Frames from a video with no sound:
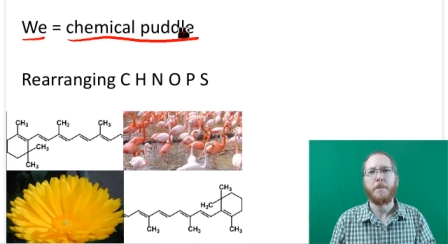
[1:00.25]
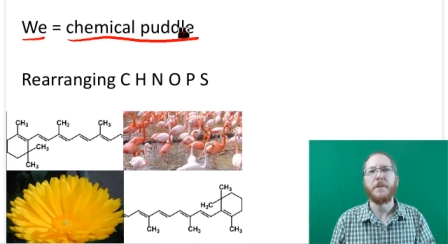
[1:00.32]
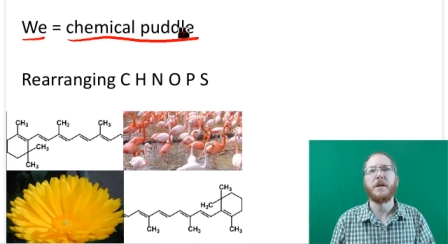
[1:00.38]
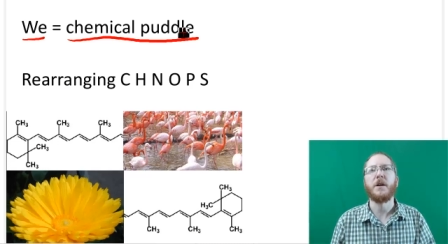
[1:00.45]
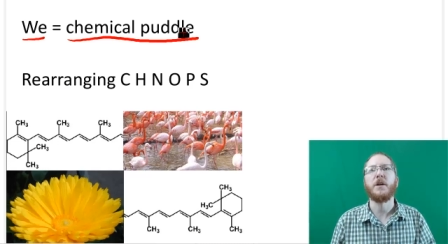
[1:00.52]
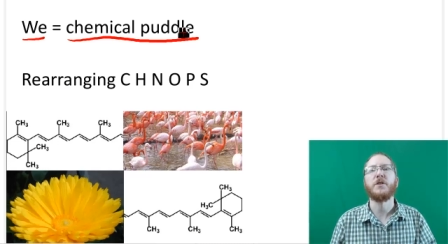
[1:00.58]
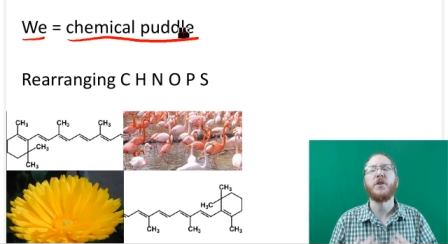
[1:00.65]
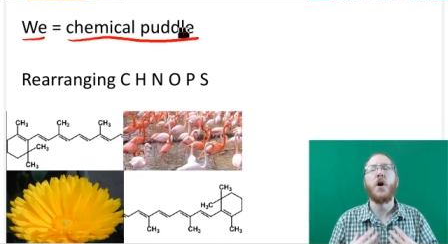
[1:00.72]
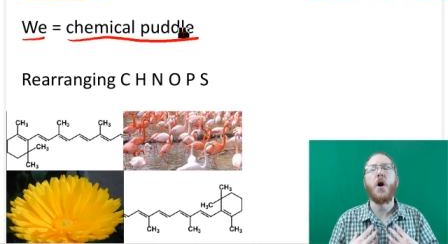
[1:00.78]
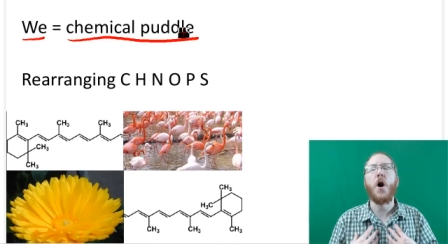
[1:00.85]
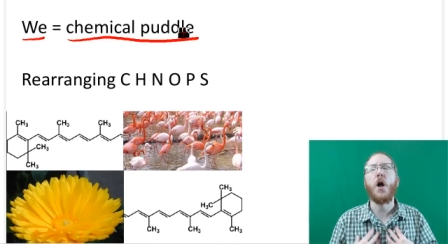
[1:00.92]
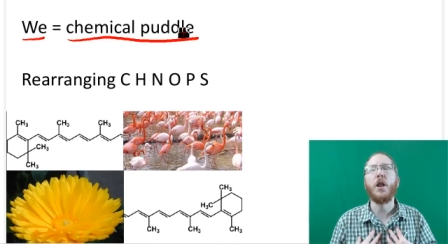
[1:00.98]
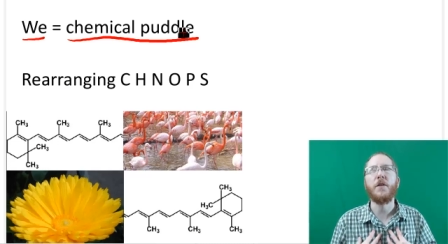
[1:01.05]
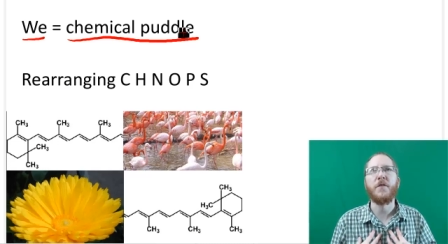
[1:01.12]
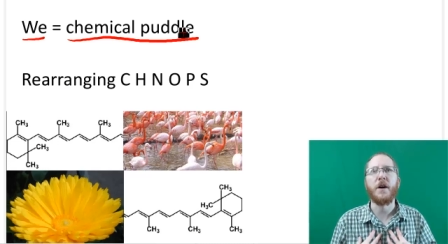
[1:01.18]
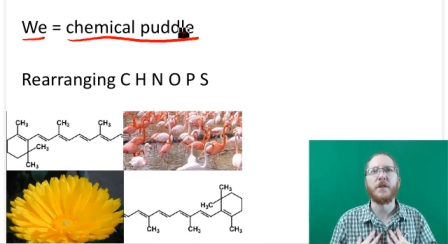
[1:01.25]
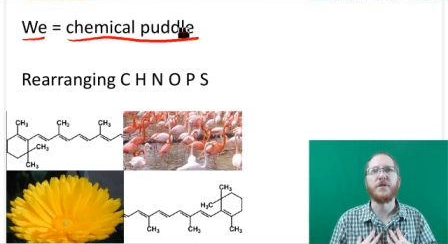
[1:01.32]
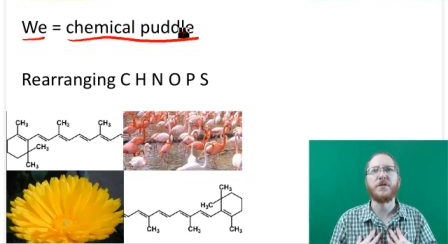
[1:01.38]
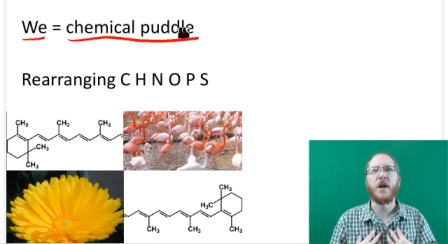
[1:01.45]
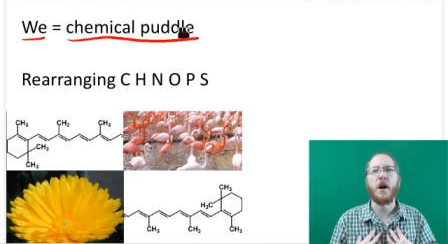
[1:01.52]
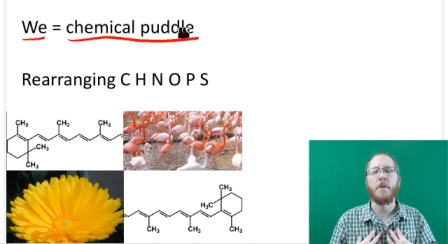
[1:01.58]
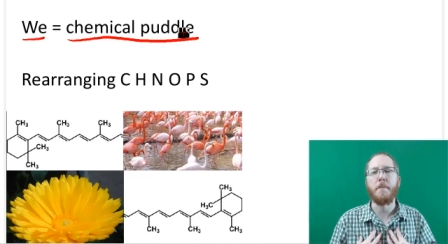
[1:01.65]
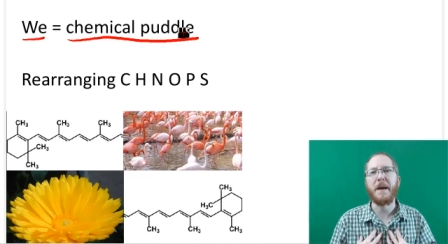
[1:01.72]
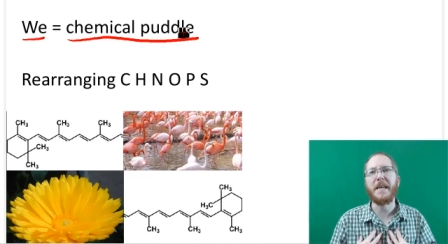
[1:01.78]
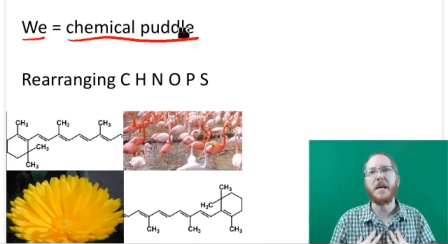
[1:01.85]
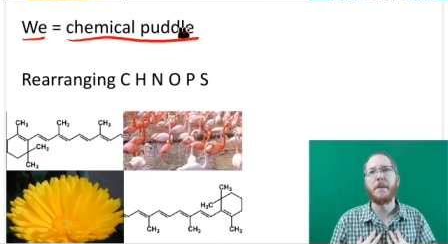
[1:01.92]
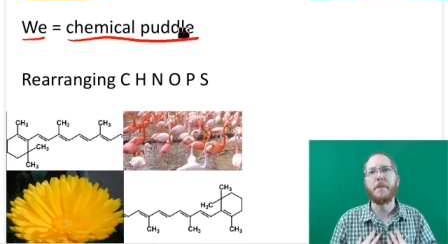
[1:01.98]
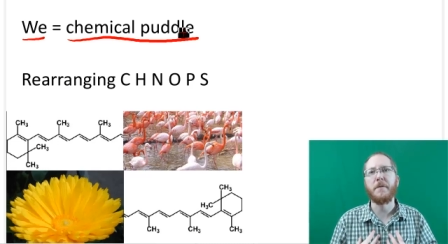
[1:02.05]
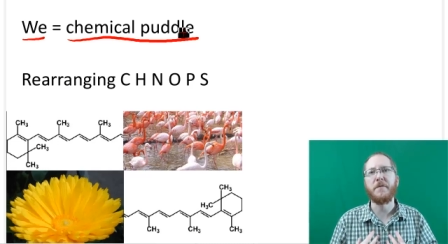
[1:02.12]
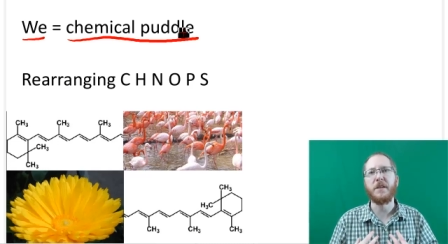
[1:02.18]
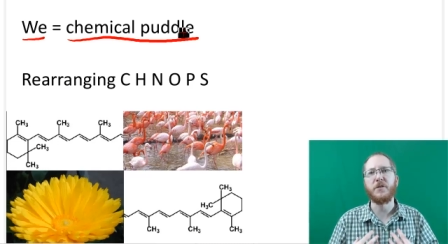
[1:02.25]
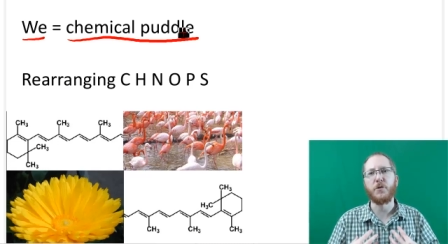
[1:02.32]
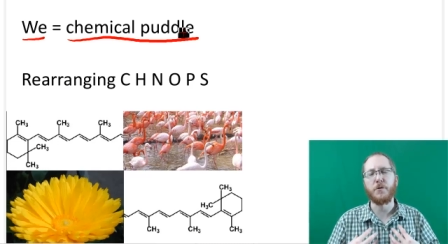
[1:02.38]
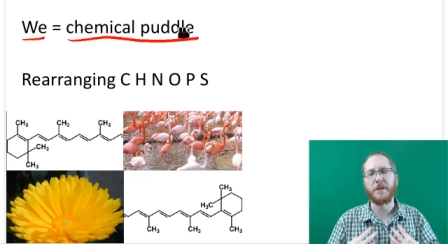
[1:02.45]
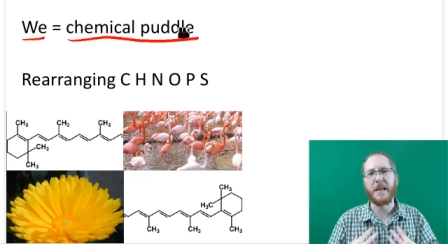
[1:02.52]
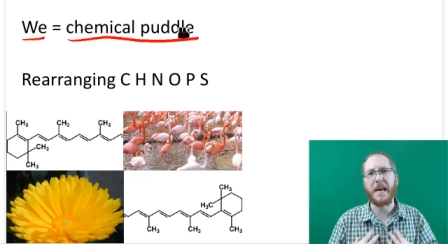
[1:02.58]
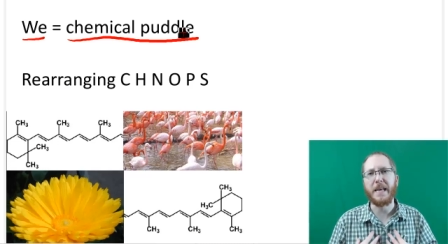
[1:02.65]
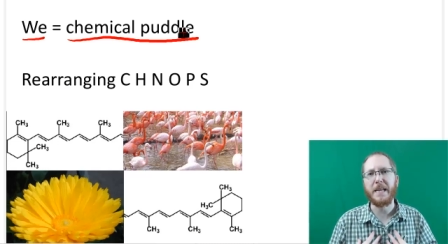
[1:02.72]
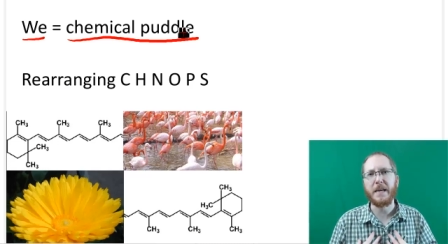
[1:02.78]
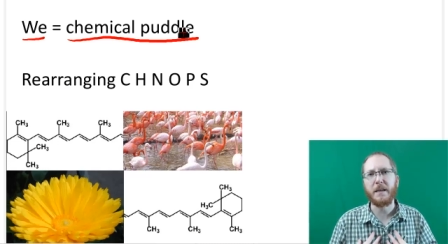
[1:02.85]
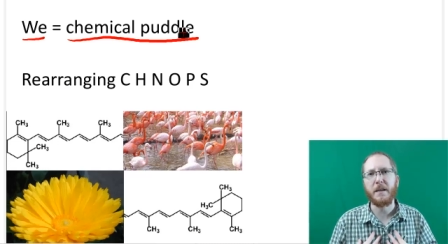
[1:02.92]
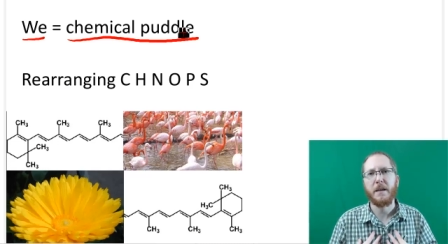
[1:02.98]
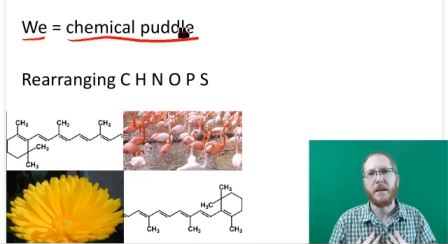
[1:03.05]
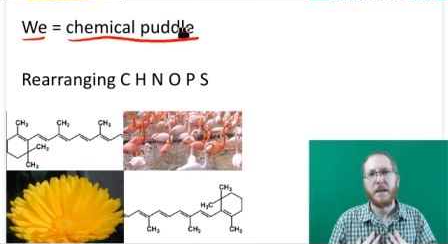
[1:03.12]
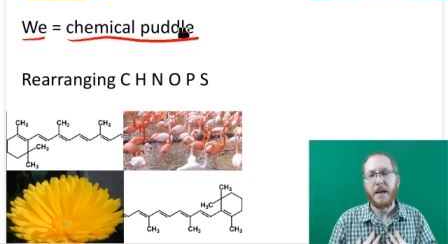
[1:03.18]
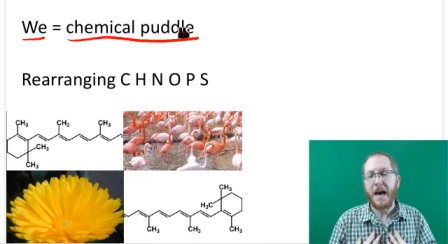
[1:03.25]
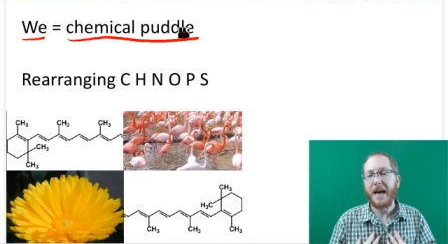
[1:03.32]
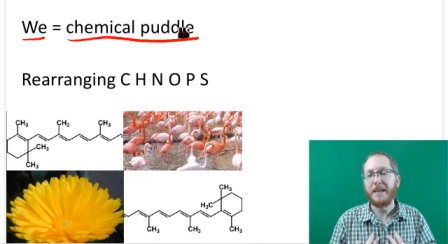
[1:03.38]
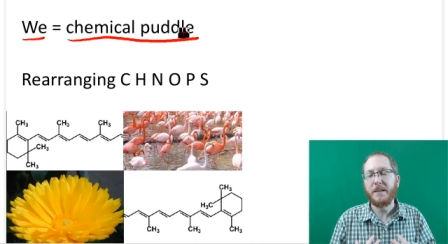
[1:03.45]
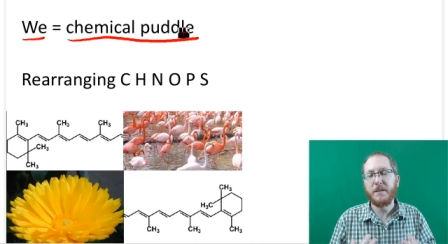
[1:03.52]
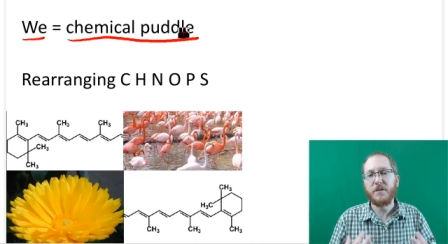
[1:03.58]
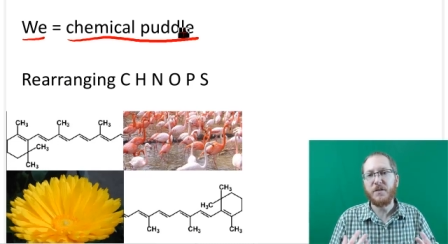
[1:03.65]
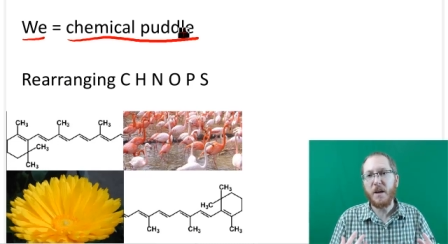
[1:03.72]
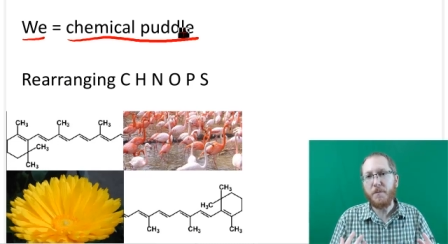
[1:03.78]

because all of us are made up of these organic and to